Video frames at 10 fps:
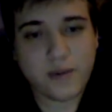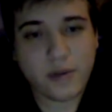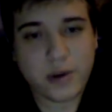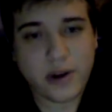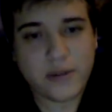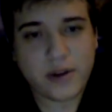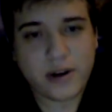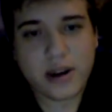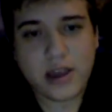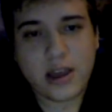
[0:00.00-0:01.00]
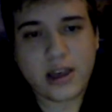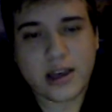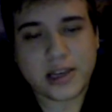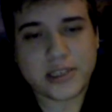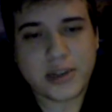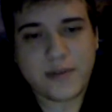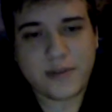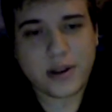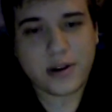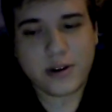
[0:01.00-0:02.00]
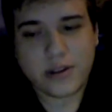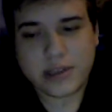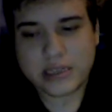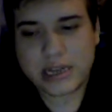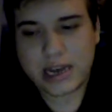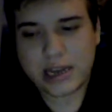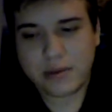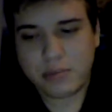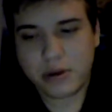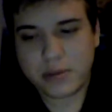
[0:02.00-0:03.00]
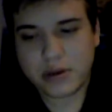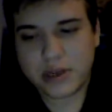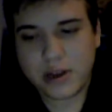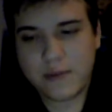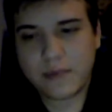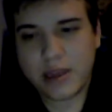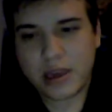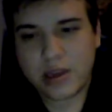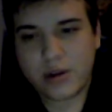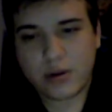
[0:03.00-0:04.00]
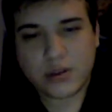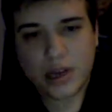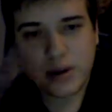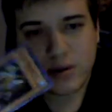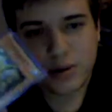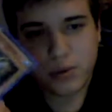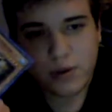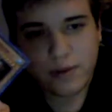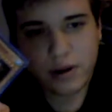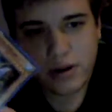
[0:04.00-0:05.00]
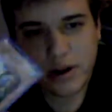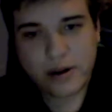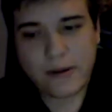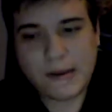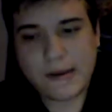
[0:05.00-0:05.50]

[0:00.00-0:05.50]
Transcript: from your graveyard. Because you need 1500 or less attack, and pretty much like your Shadows are 1200.